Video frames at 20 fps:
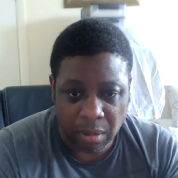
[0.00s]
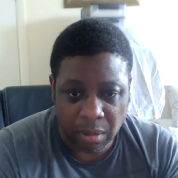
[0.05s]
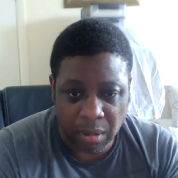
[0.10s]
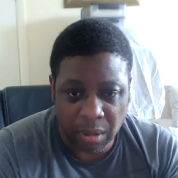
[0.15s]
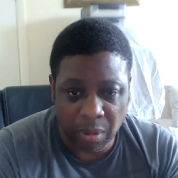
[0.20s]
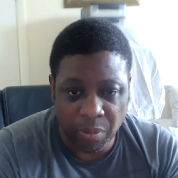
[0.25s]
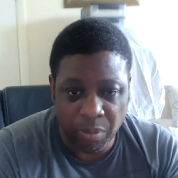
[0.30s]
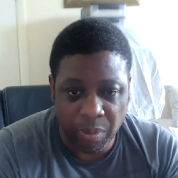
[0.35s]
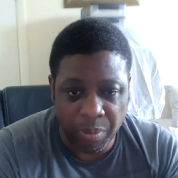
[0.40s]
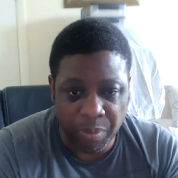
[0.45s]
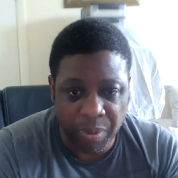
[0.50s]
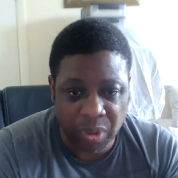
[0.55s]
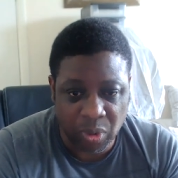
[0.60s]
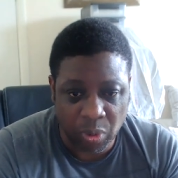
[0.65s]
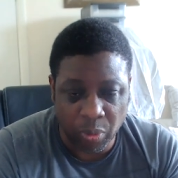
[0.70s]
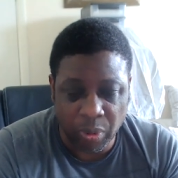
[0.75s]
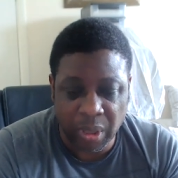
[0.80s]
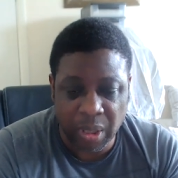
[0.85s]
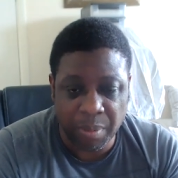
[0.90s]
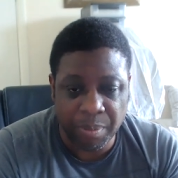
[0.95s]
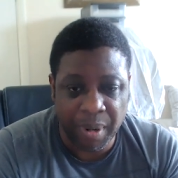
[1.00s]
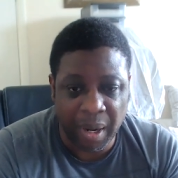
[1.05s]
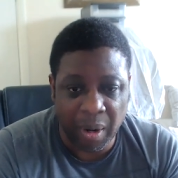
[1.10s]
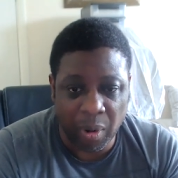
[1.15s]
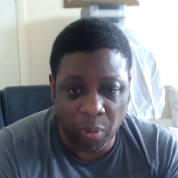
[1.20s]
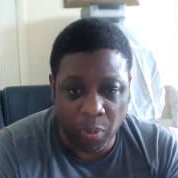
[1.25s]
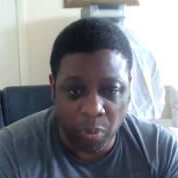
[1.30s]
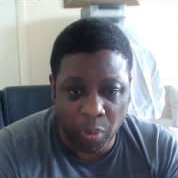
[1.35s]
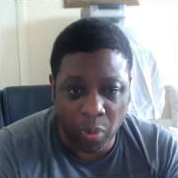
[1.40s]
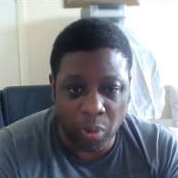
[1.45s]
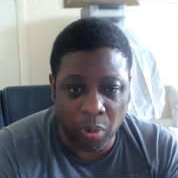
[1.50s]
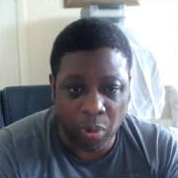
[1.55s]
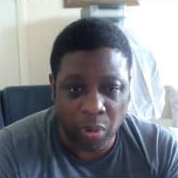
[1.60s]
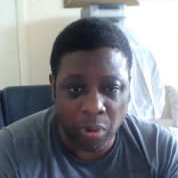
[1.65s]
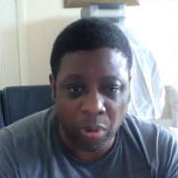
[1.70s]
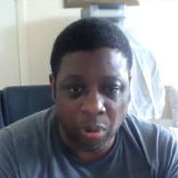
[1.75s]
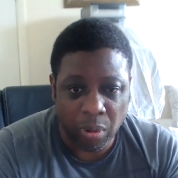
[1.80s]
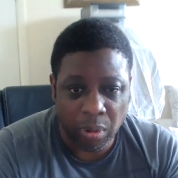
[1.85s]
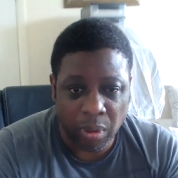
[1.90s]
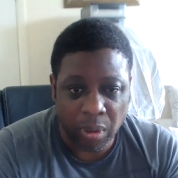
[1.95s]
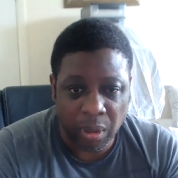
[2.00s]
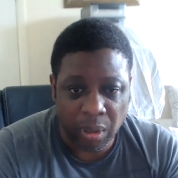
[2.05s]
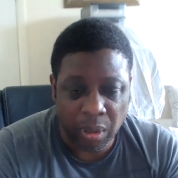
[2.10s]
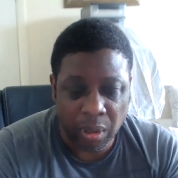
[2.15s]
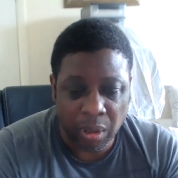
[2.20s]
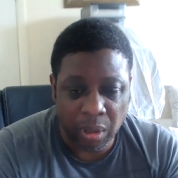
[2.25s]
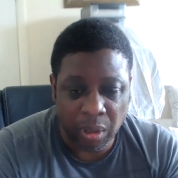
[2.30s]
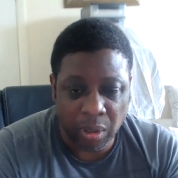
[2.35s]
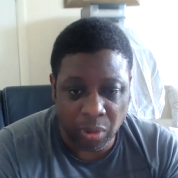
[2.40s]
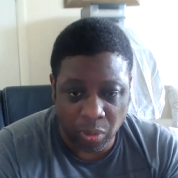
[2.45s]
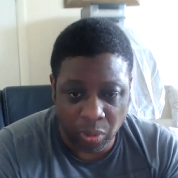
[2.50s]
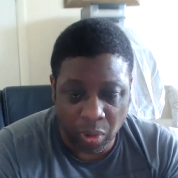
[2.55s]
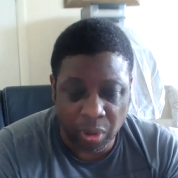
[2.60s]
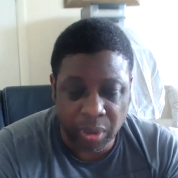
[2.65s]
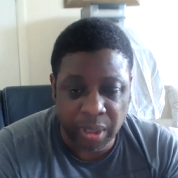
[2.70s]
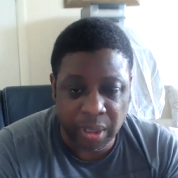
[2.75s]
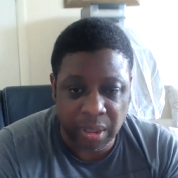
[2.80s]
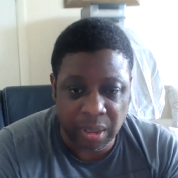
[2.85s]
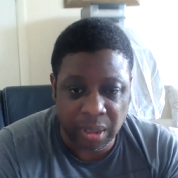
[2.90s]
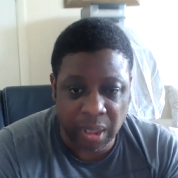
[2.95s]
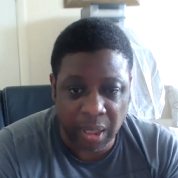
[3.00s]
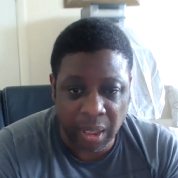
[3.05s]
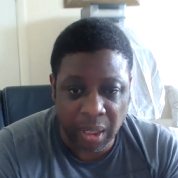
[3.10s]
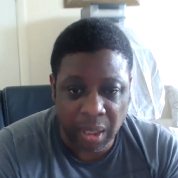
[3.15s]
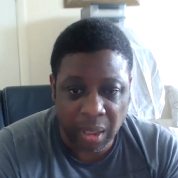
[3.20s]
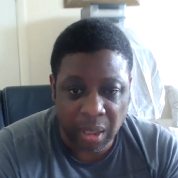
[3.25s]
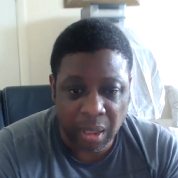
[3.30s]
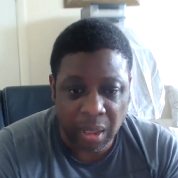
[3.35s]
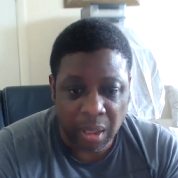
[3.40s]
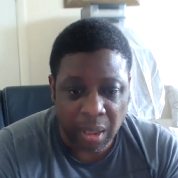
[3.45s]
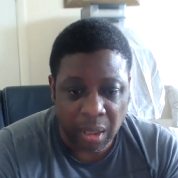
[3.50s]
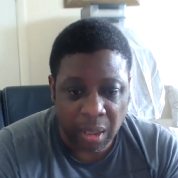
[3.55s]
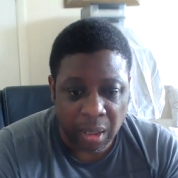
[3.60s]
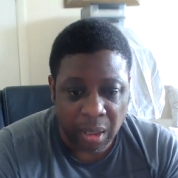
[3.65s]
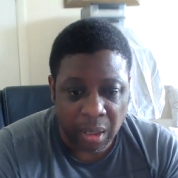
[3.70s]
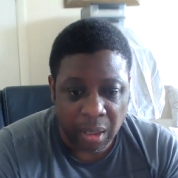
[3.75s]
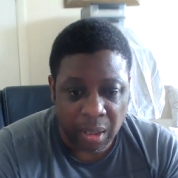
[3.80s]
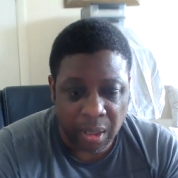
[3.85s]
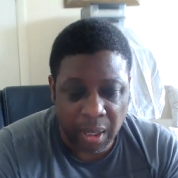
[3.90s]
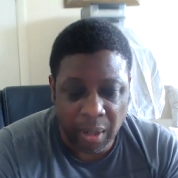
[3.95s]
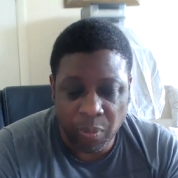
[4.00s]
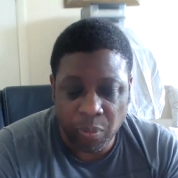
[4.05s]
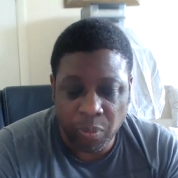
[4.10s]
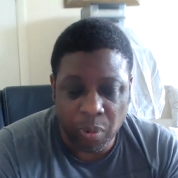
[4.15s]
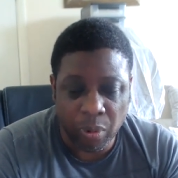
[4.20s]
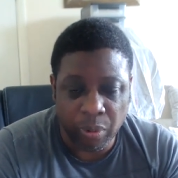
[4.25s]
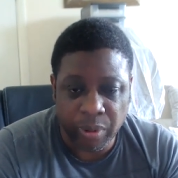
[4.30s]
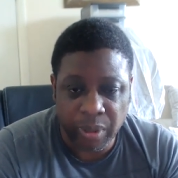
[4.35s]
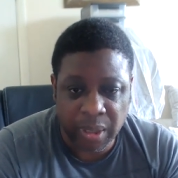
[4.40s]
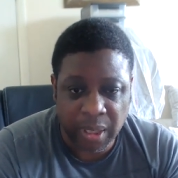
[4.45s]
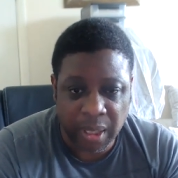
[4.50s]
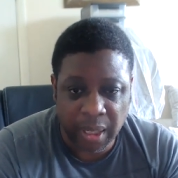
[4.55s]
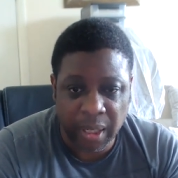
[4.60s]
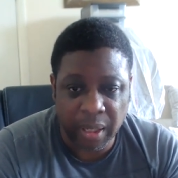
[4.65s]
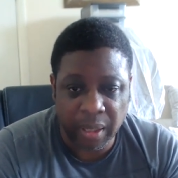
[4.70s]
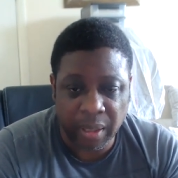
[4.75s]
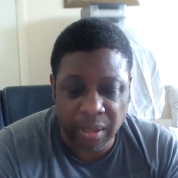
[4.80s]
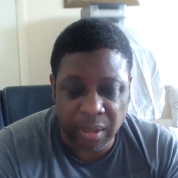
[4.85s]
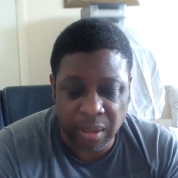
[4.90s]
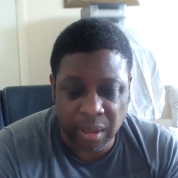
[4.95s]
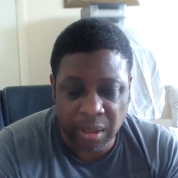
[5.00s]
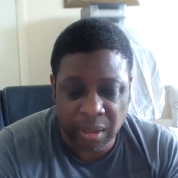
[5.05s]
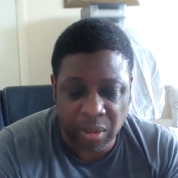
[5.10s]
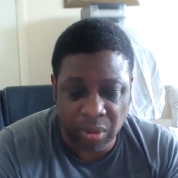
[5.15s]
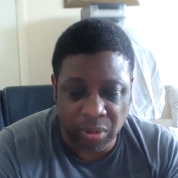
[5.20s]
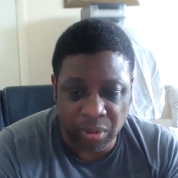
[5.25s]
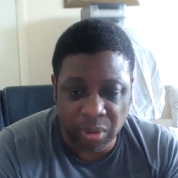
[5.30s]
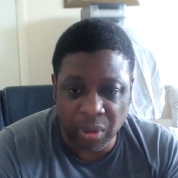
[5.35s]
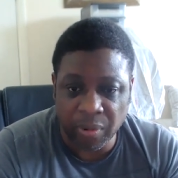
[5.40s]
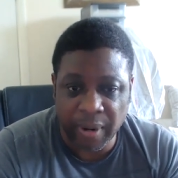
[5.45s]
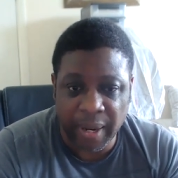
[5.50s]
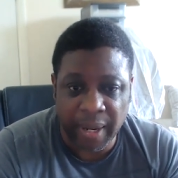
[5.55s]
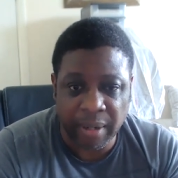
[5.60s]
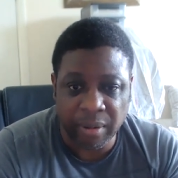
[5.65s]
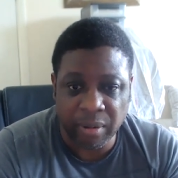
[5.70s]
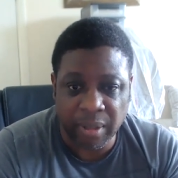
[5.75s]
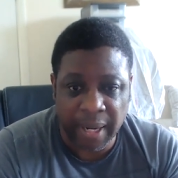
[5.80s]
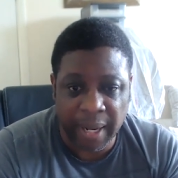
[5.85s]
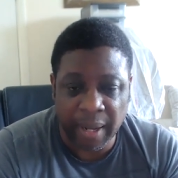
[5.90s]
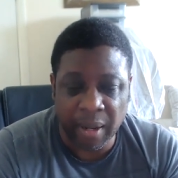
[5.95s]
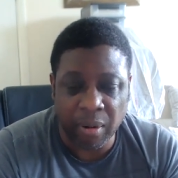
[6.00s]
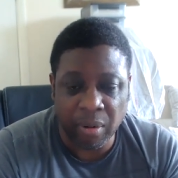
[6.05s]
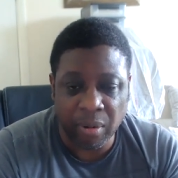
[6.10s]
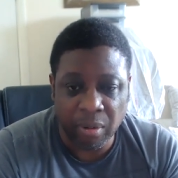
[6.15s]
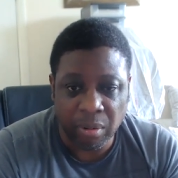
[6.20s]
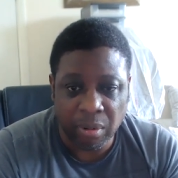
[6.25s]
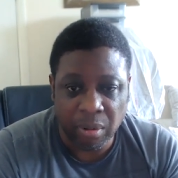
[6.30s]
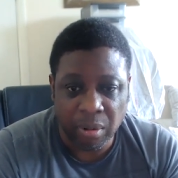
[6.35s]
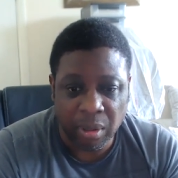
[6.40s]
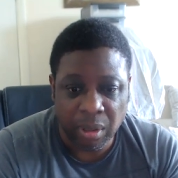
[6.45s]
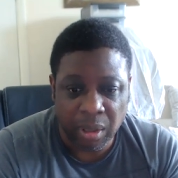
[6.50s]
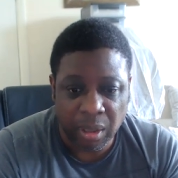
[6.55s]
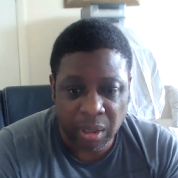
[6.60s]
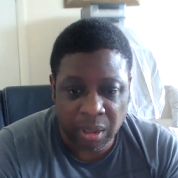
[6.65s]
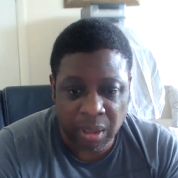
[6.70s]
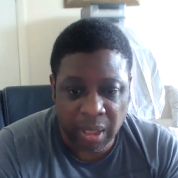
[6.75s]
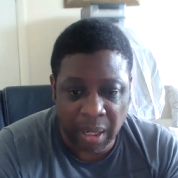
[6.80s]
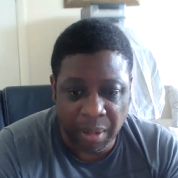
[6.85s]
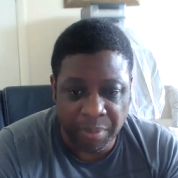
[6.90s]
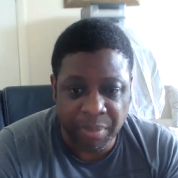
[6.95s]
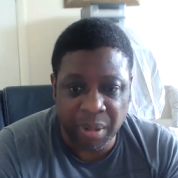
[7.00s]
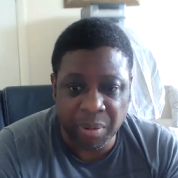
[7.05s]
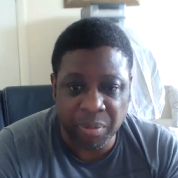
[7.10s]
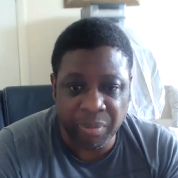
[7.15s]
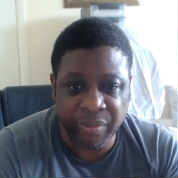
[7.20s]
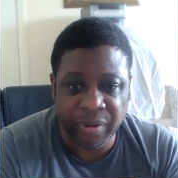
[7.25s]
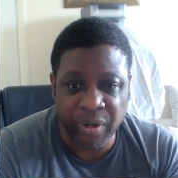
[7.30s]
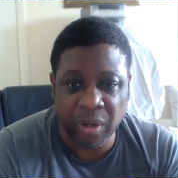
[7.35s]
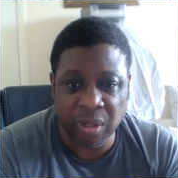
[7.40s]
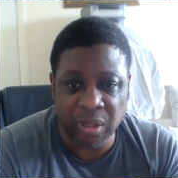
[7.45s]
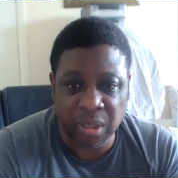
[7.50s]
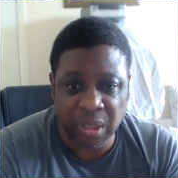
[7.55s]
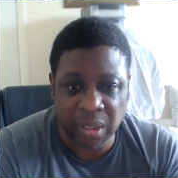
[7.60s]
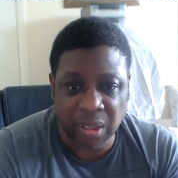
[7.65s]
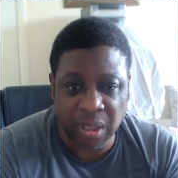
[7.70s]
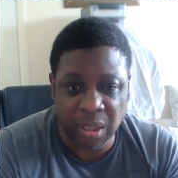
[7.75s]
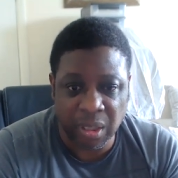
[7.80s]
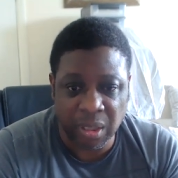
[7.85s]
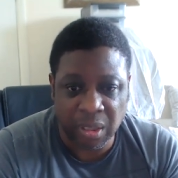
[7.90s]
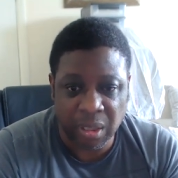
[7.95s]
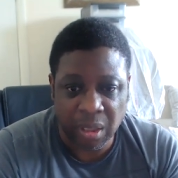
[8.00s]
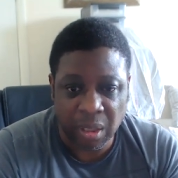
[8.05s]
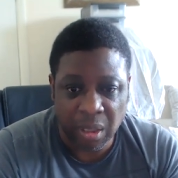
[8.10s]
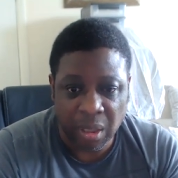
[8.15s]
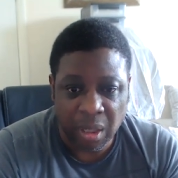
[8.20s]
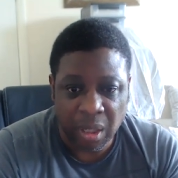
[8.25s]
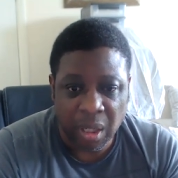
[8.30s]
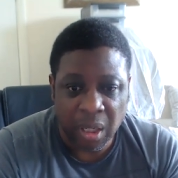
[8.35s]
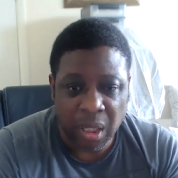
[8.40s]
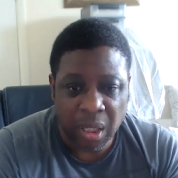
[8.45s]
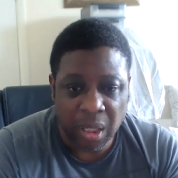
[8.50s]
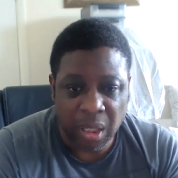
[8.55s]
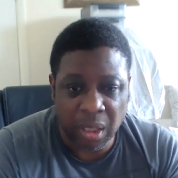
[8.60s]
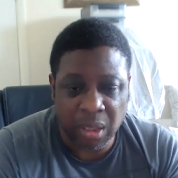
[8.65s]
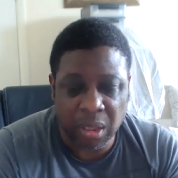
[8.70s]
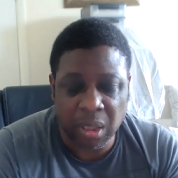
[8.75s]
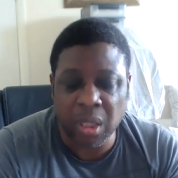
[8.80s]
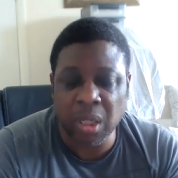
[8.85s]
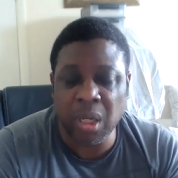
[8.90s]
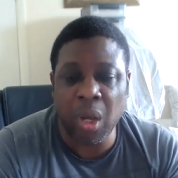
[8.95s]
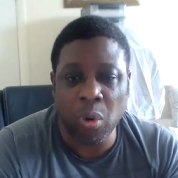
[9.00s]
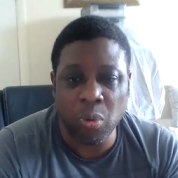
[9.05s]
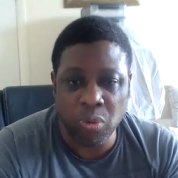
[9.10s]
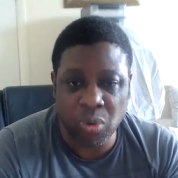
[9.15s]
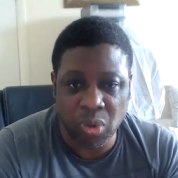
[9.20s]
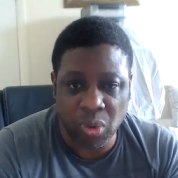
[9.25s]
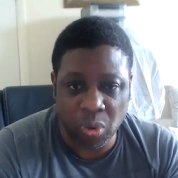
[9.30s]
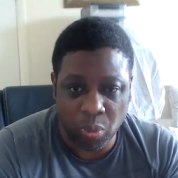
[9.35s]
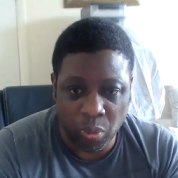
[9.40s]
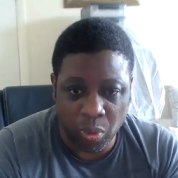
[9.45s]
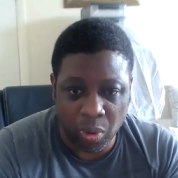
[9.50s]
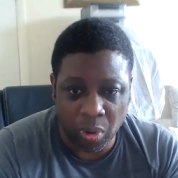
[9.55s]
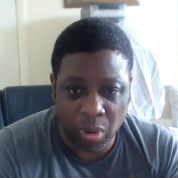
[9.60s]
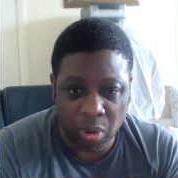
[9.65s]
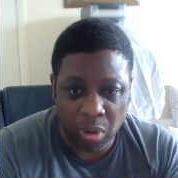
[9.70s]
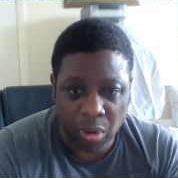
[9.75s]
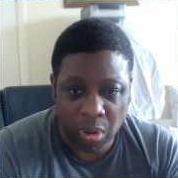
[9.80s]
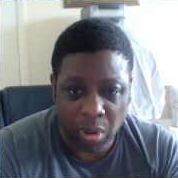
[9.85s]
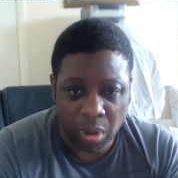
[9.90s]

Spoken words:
So when we're talking about a war, in all honesty, that war is here, it's on the ground now, it's happening within our cities. It's a cultural war.